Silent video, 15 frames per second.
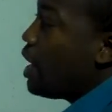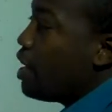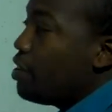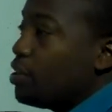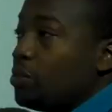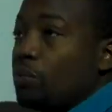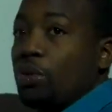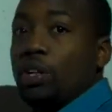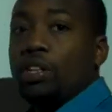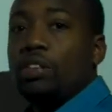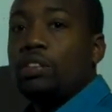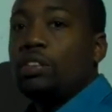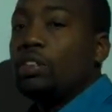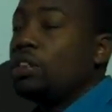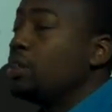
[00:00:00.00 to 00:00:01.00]
higher than 1.
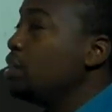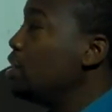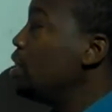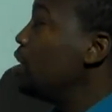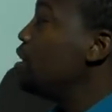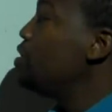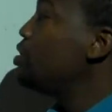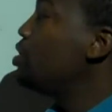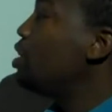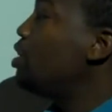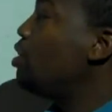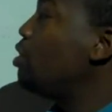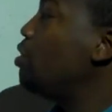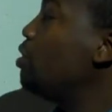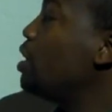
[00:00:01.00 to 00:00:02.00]

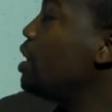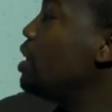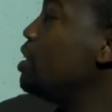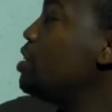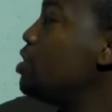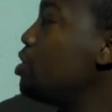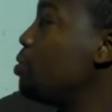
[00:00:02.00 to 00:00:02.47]
So in this